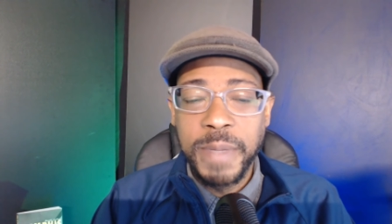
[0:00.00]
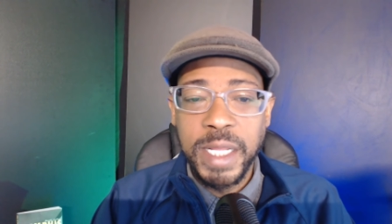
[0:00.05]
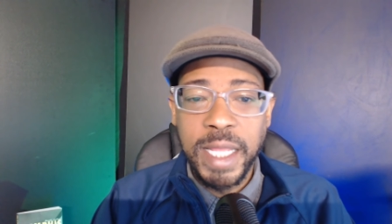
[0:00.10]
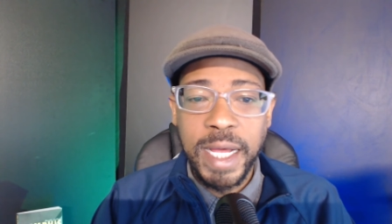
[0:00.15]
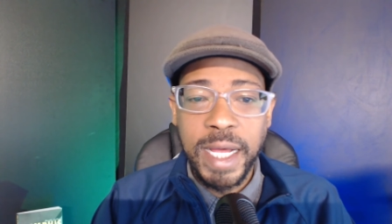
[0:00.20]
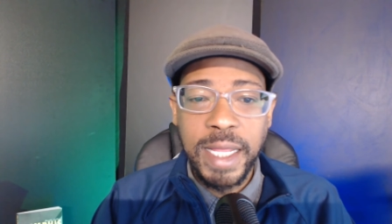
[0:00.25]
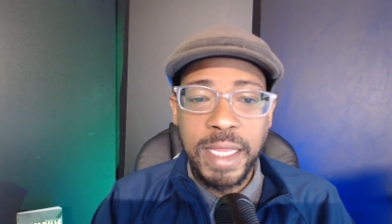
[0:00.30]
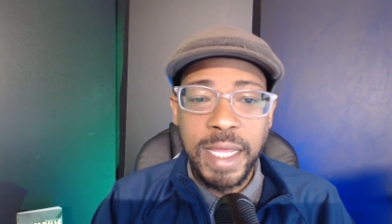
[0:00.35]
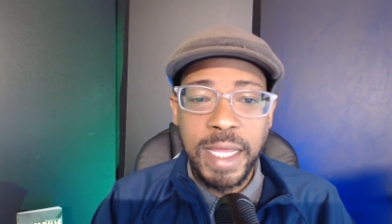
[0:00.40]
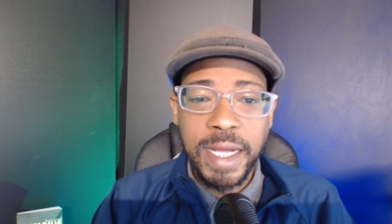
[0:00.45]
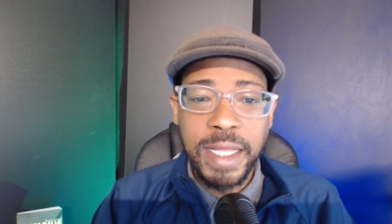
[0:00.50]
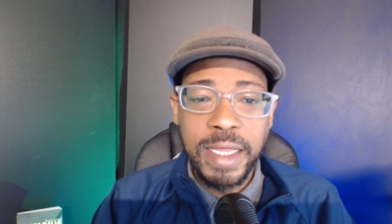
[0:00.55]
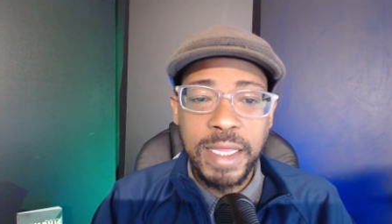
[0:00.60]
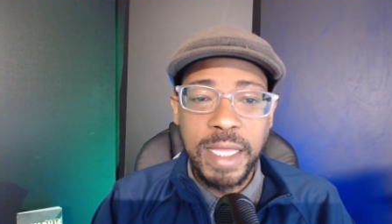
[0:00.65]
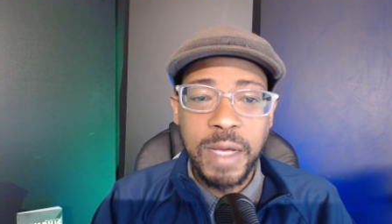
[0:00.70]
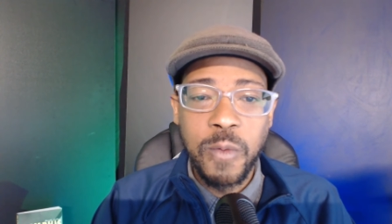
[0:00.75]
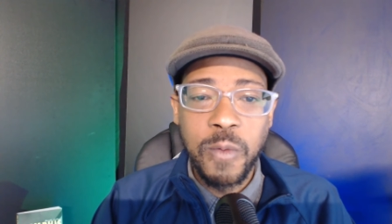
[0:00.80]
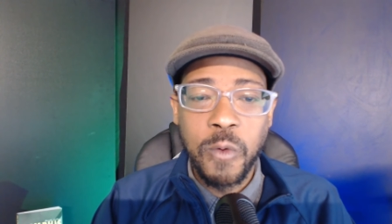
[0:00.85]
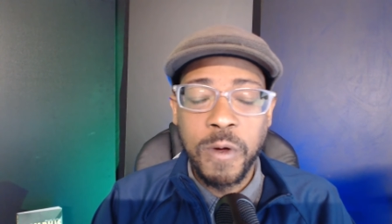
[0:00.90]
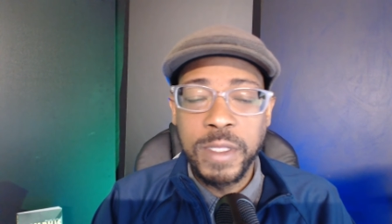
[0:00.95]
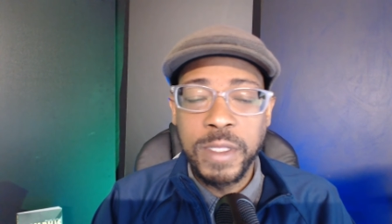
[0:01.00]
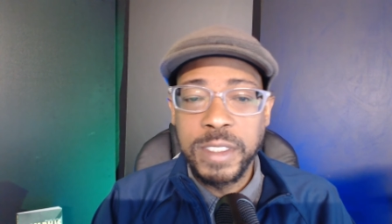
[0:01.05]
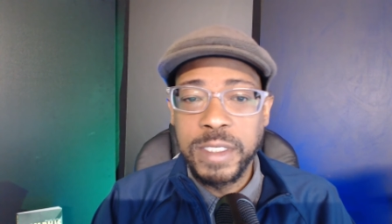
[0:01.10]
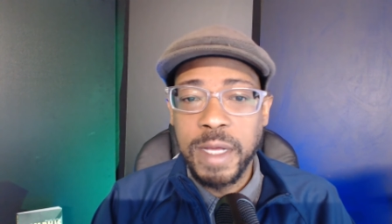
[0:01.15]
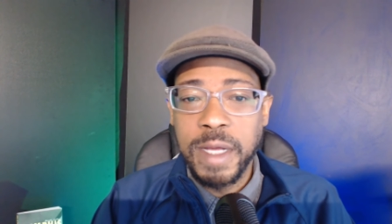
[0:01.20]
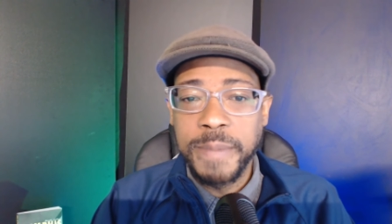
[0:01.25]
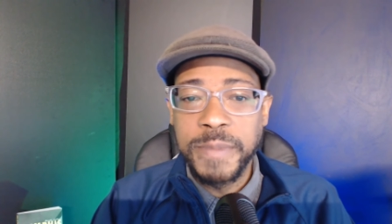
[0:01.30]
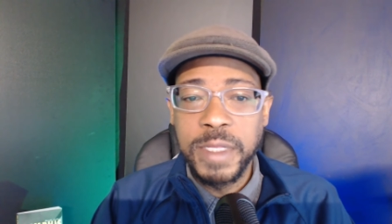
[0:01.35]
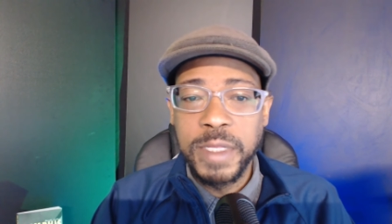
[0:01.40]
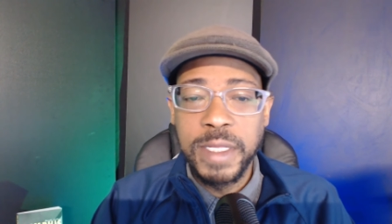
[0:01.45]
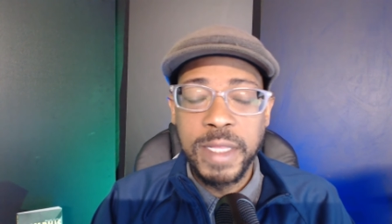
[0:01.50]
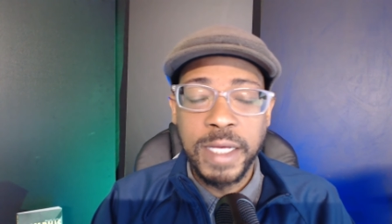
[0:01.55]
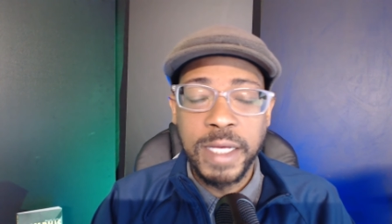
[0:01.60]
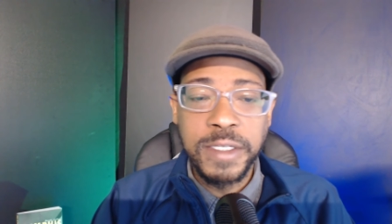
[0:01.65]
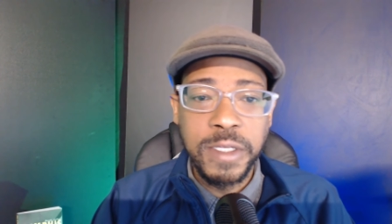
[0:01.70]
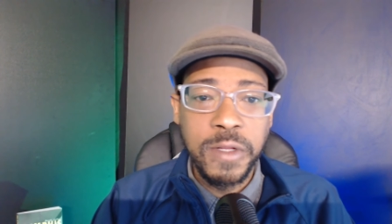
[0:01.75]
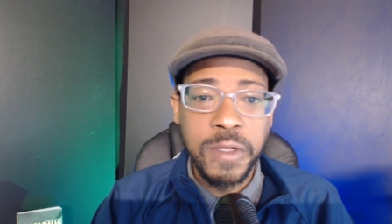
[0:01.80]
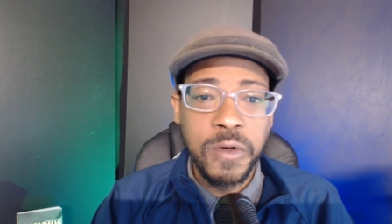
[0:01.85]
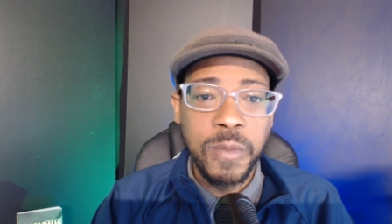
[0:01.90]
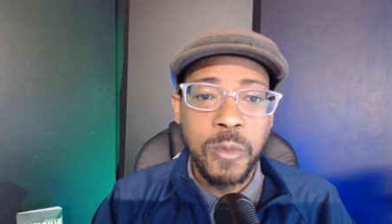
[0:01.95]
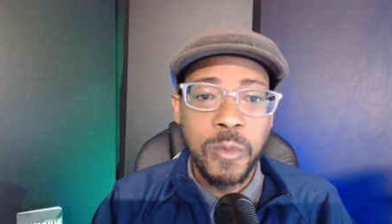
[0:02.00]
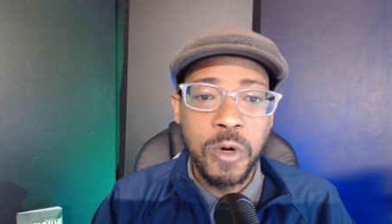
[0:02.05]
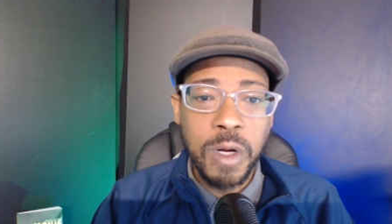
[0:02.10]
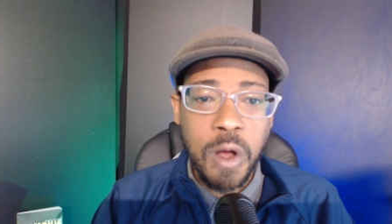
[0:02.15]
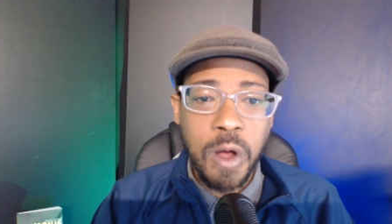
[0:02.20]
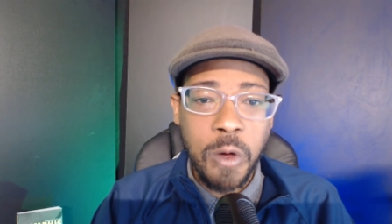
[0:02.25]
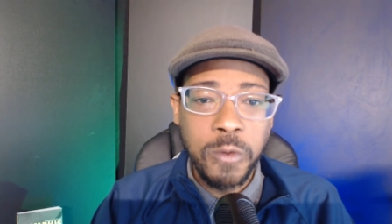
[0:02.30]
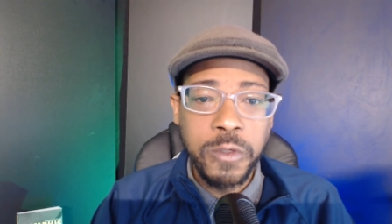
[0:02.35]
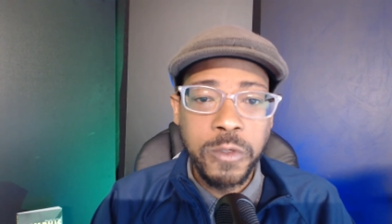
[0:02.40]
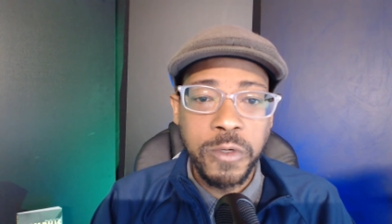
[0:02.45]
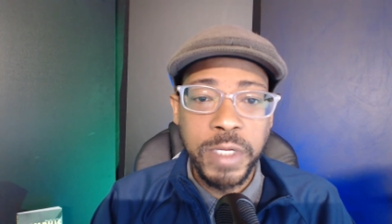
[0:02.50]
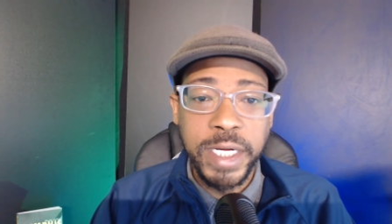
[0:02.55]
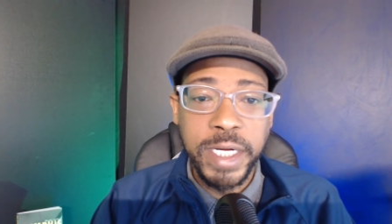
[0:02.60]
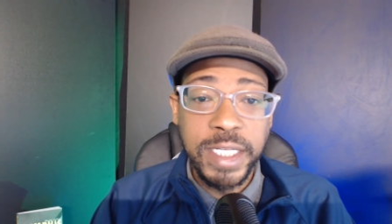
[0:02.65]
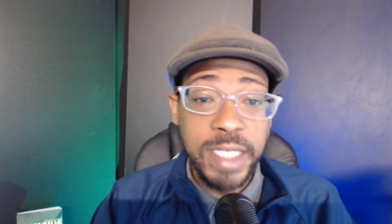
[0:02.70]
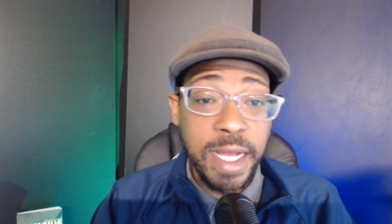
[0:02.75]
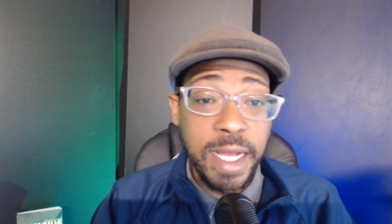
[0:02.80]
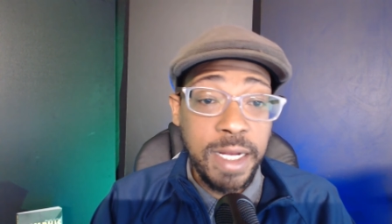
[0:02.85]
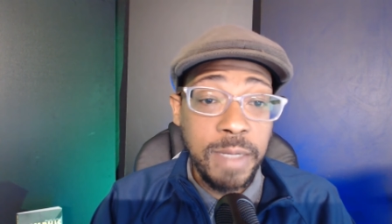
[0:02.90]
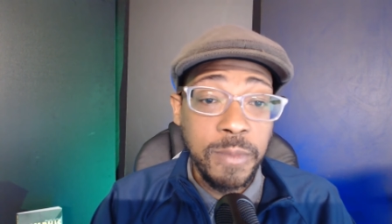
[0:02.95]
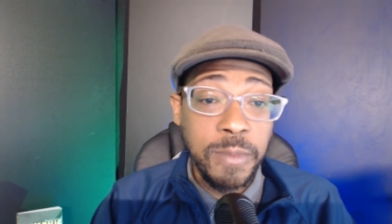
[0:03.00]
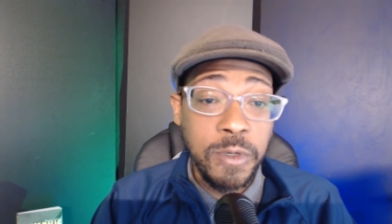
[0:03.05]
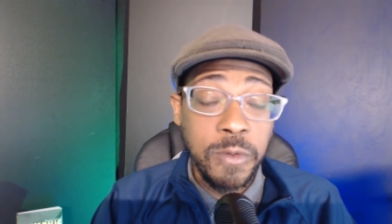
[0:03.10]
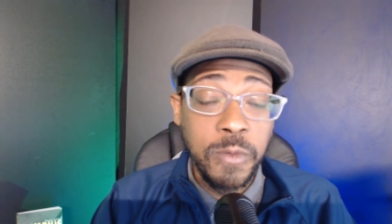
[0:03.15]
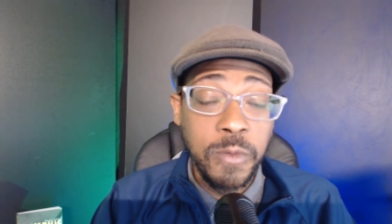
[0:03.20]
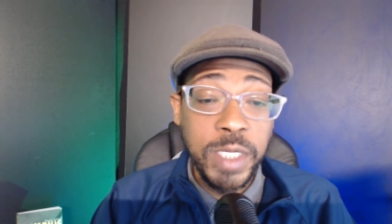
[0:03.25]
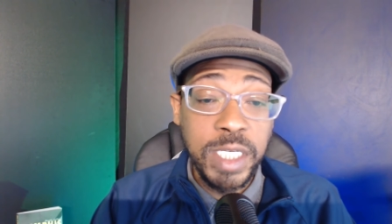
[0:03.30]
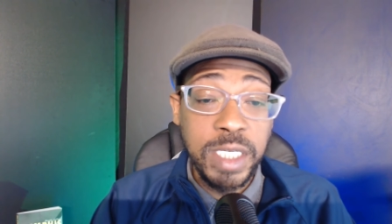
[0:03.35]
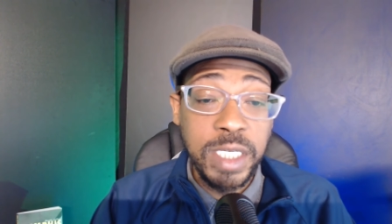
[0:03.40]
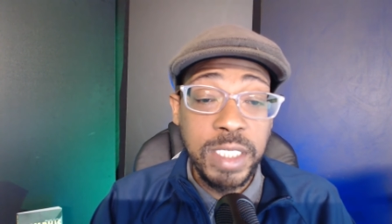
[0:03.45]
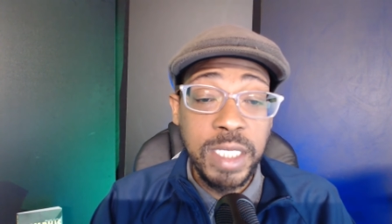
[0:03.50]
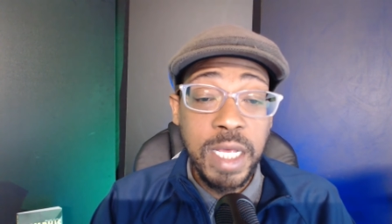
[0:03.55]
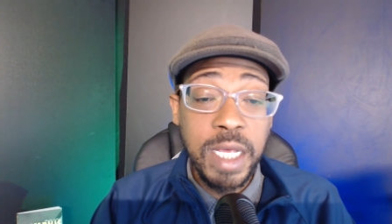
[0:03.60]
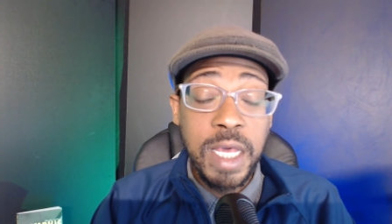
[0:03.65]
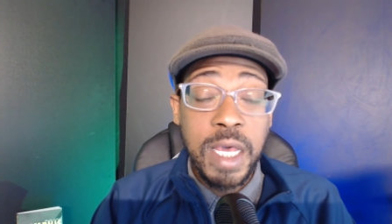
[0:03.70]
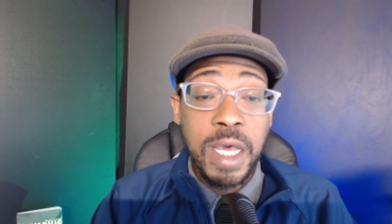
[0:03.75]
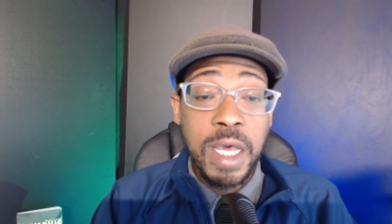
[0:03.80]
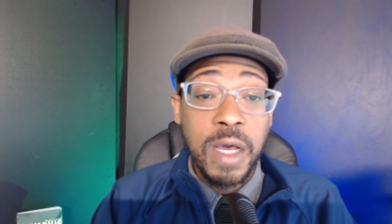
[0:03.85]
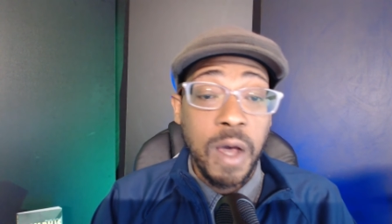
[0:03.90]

But they they they want something that's a little more culturally attainable, which is